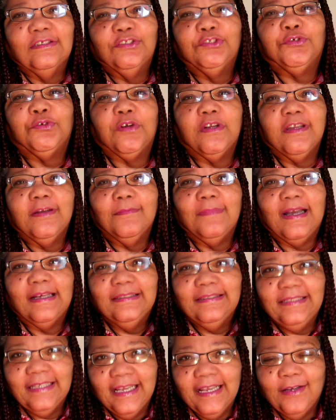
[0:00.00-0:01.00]
during
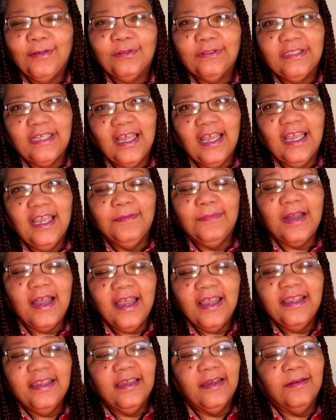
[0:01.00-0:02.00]
my downtime.
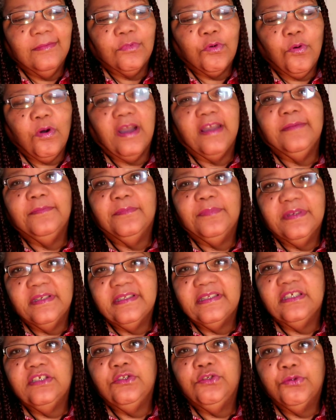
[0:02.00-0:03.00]
I am quite
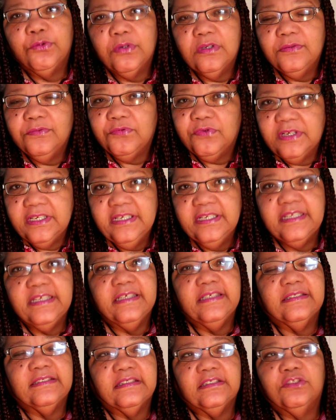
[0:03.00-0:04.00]
busy doing
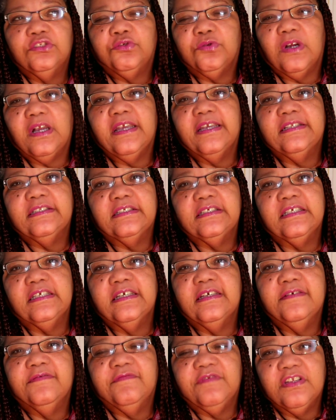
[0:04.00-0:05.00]
readings and trying to
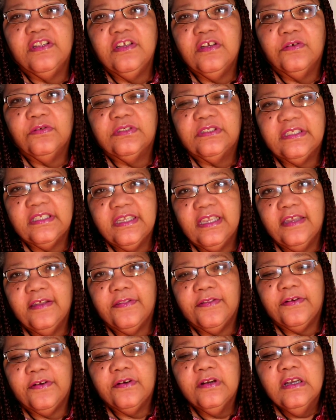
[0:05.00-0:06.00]
get videos
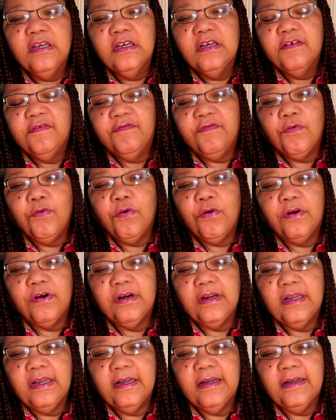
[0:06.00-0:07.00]
together
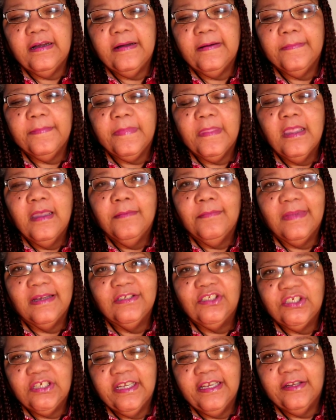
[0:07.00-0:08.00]
for my
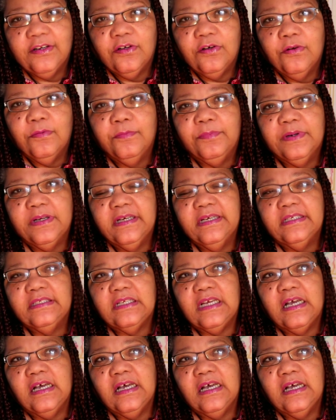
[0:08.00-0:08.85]
channel, but